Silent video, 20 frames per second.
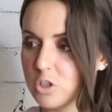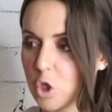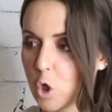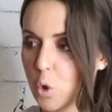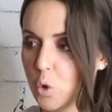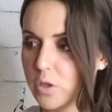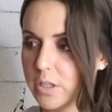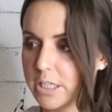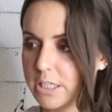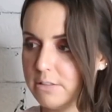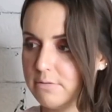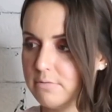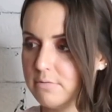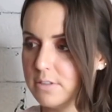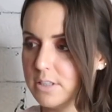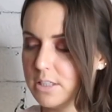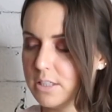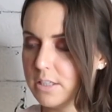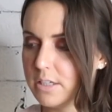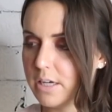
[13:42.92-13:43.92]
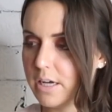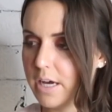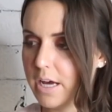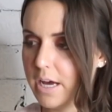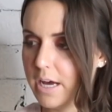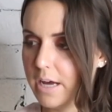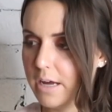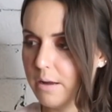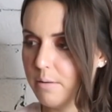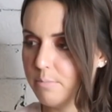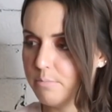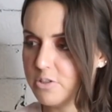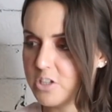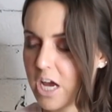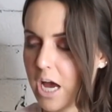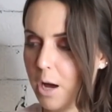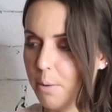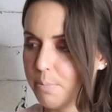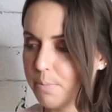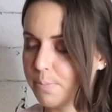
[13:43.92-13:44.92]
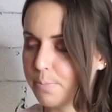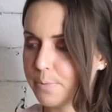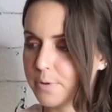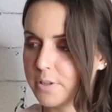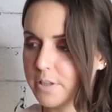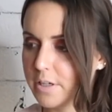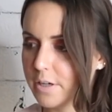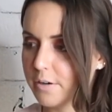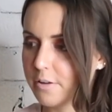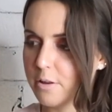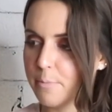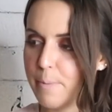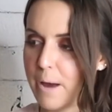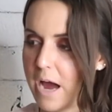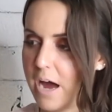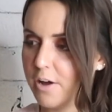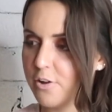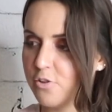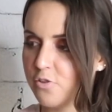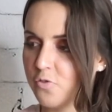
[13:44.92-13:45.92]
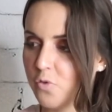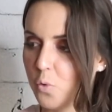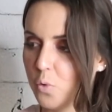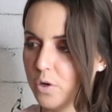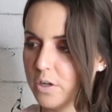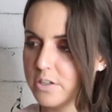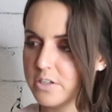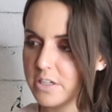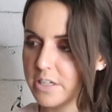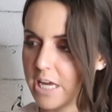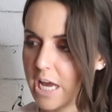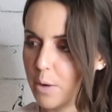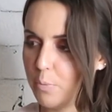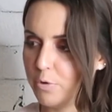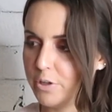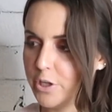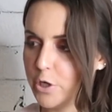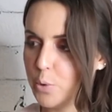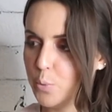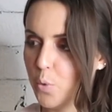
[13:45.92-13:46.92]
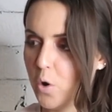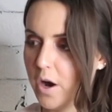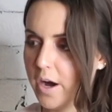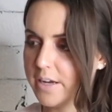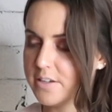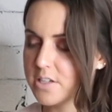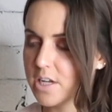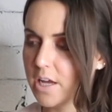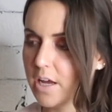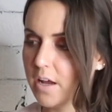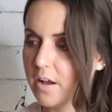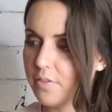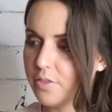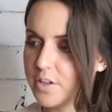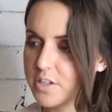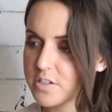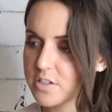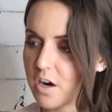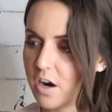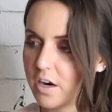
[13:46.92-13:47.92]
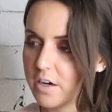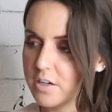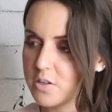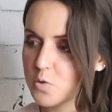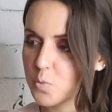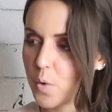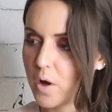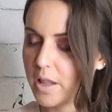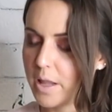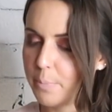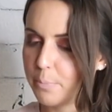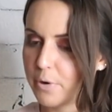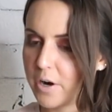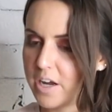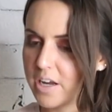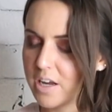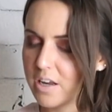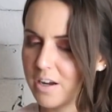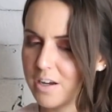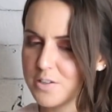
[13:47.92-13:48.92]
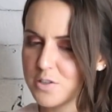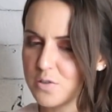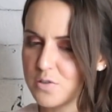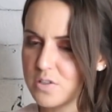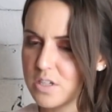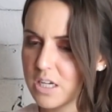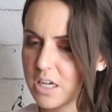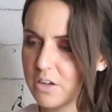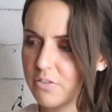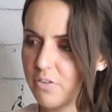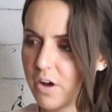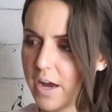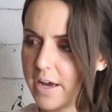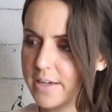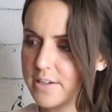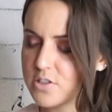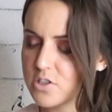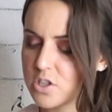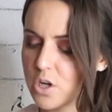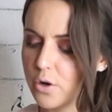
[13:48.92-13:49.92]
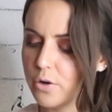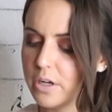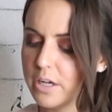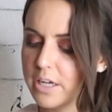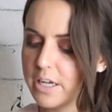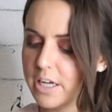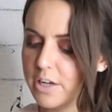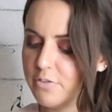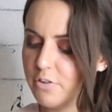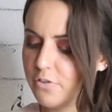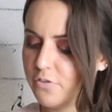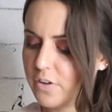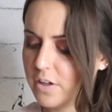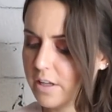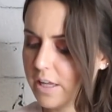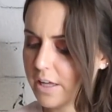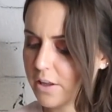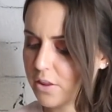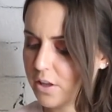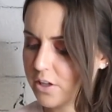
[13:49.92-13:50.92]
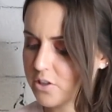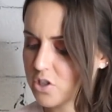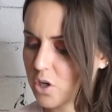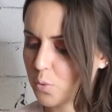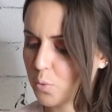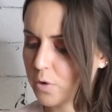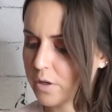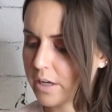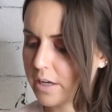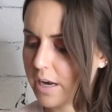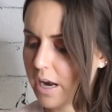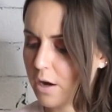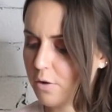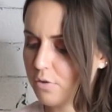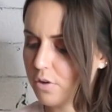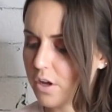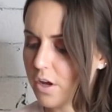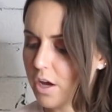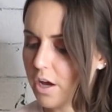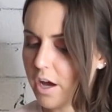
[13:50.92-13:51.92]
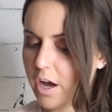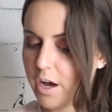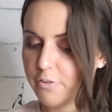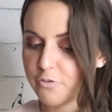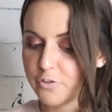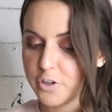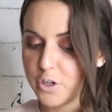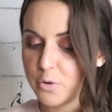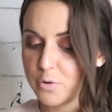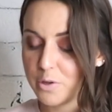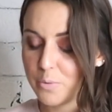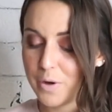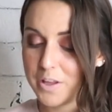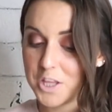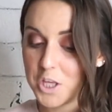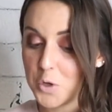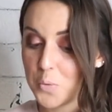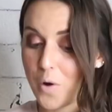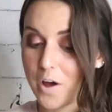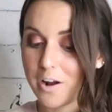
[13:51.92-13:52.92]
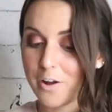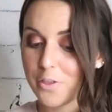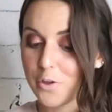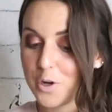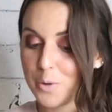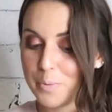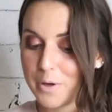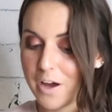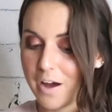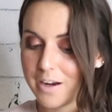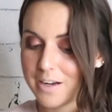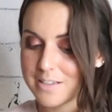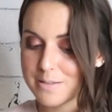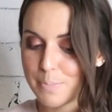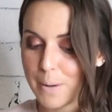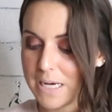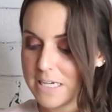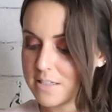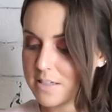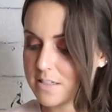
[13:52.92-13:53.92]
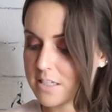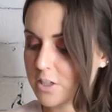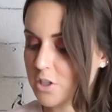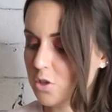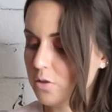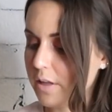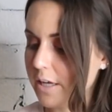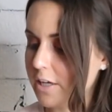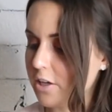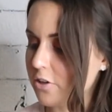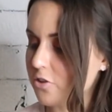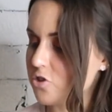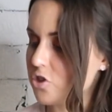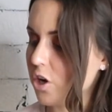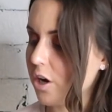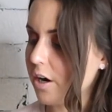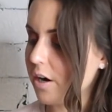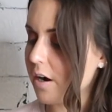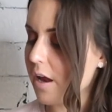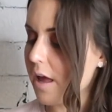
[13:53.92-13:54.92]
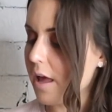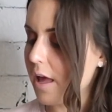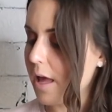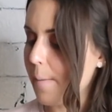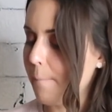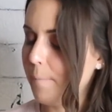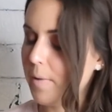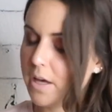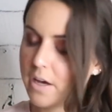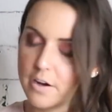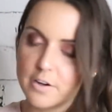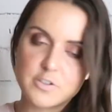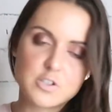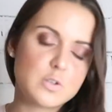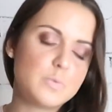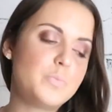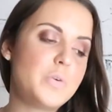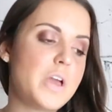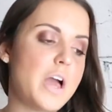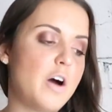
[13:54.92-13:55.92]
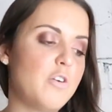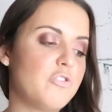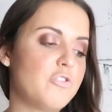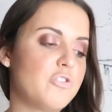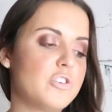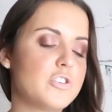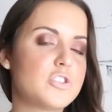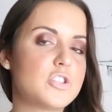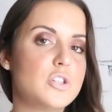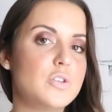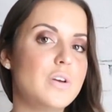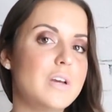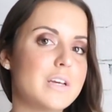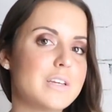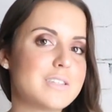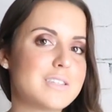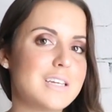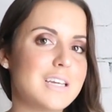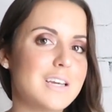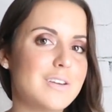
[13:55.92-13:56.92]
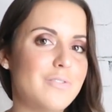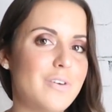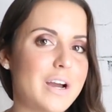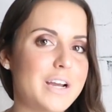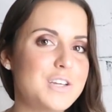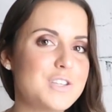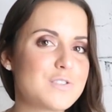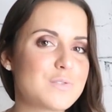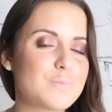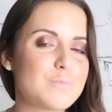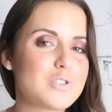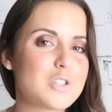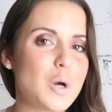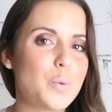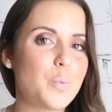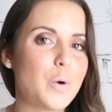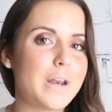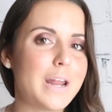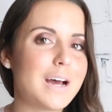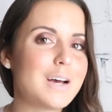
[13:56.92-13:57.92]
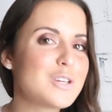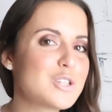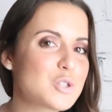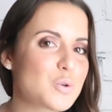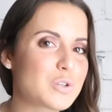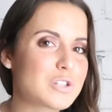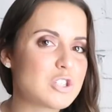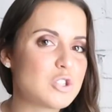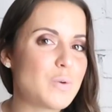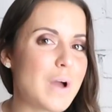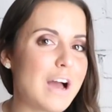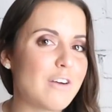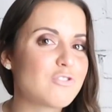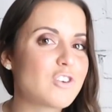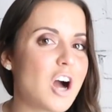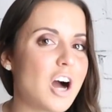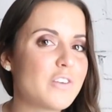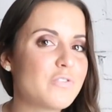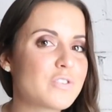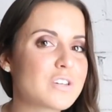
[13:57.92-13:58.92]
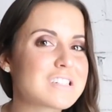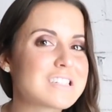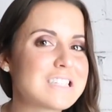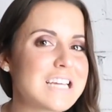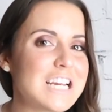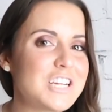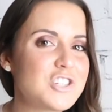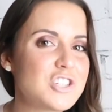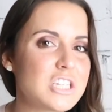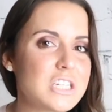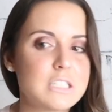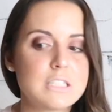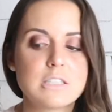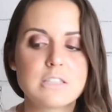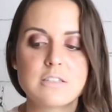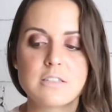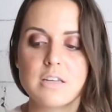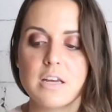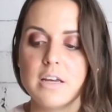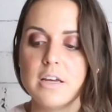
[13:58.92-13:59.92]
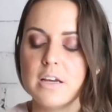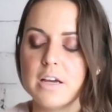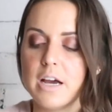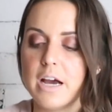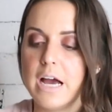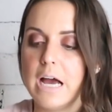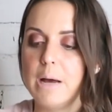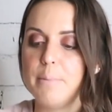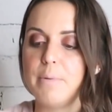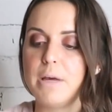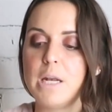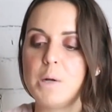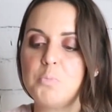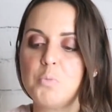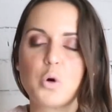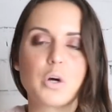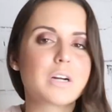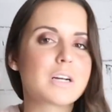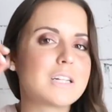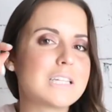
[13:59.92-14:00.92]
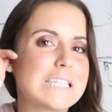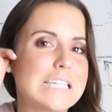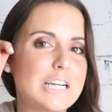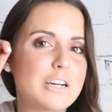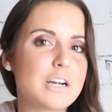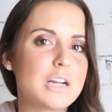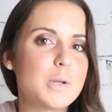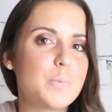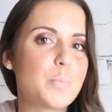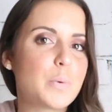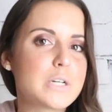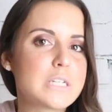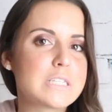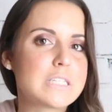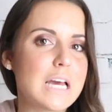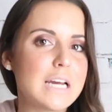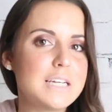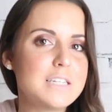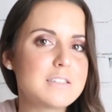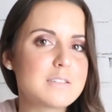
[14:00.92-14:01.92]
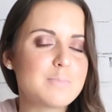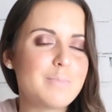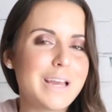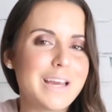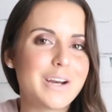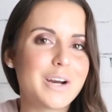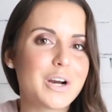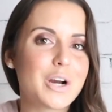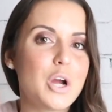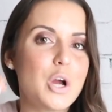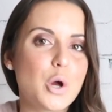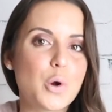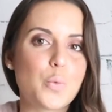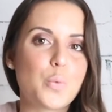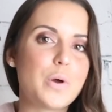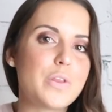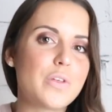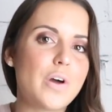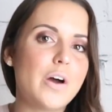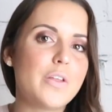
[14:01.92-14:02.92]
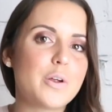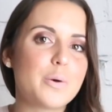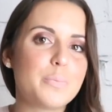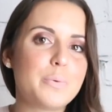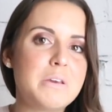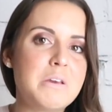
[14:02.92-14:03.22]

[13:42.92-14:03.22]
golden to help clear the path forward to get what you want. This card as well, upright, can also seek advice. So if you feel like things aren't working out for you in the way that you want, although to be honest, Pisces, I do like your chart, it may also be helpful to seek advice from someone else or to have conversations in a more clear and precise manner with other